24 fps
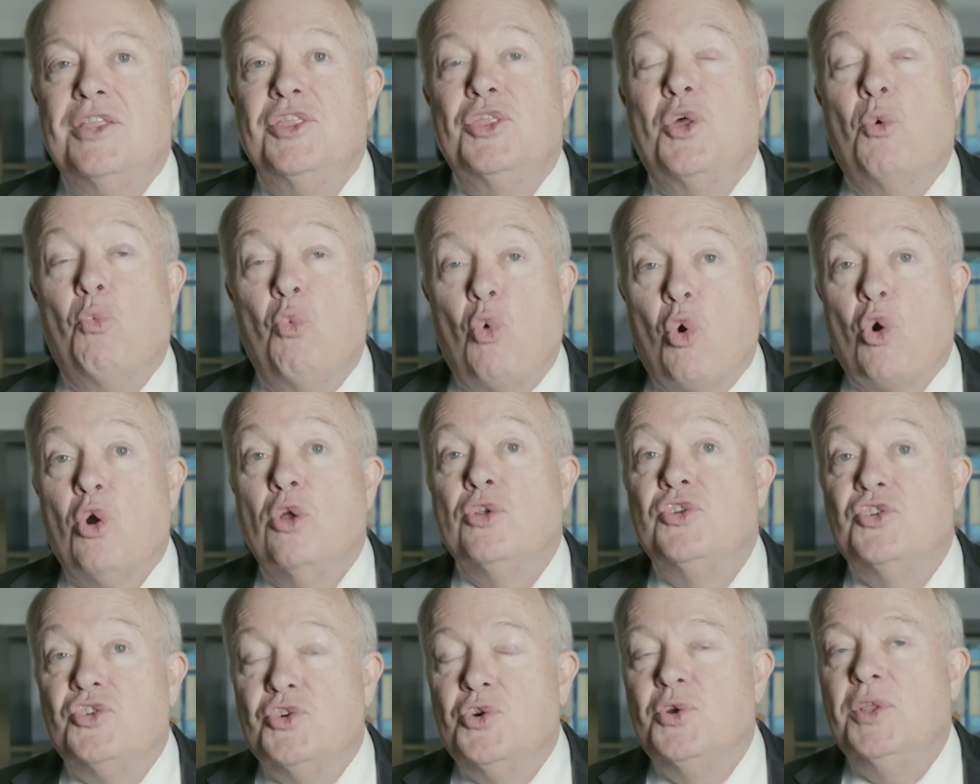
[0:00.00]
The
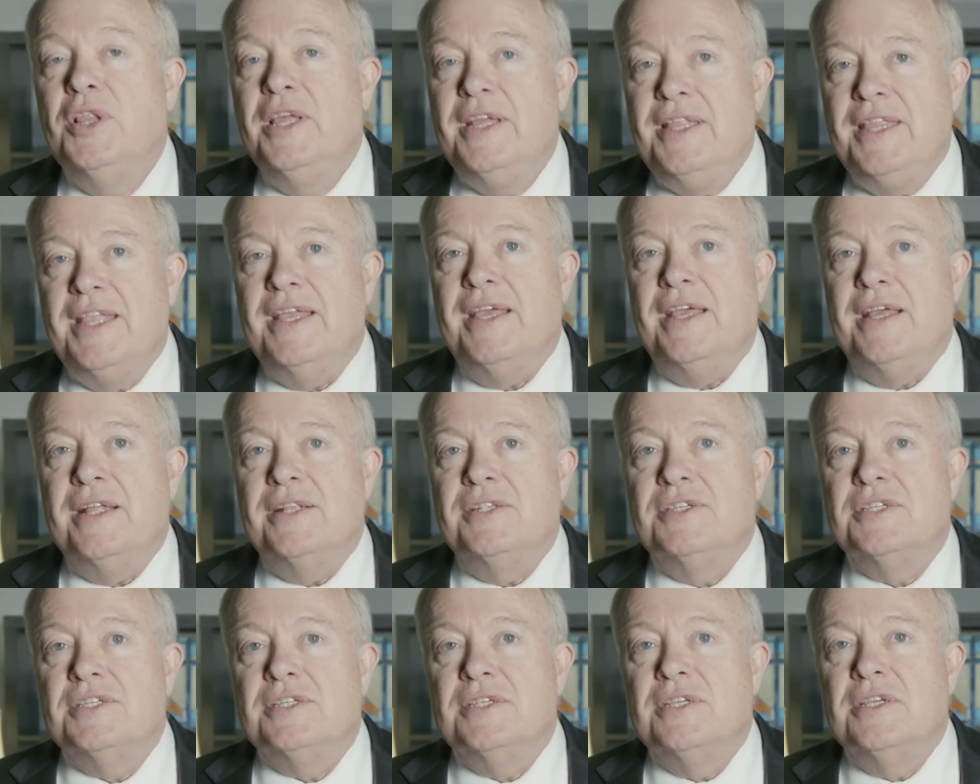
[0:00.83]
world truly
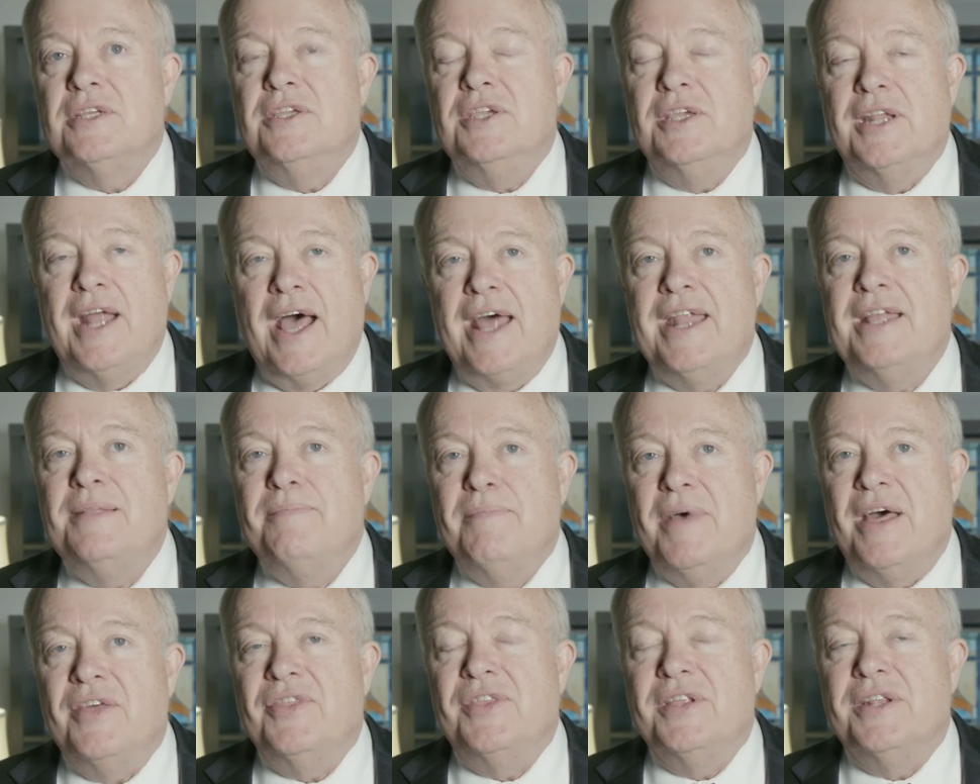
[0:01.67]
needs United
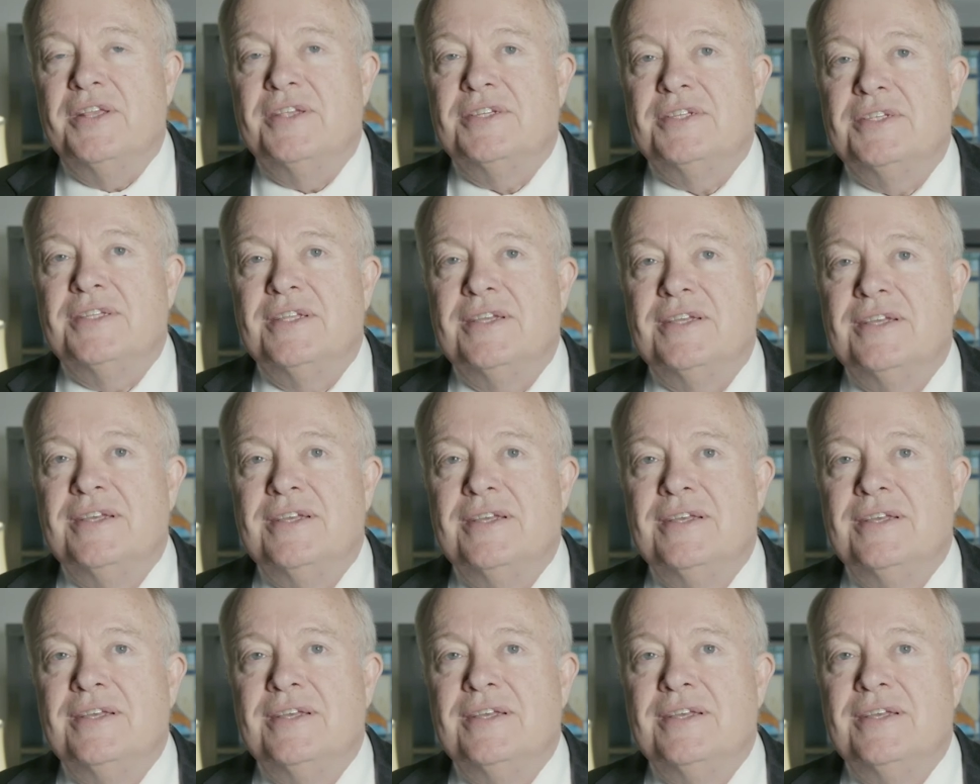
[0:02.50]
Methodists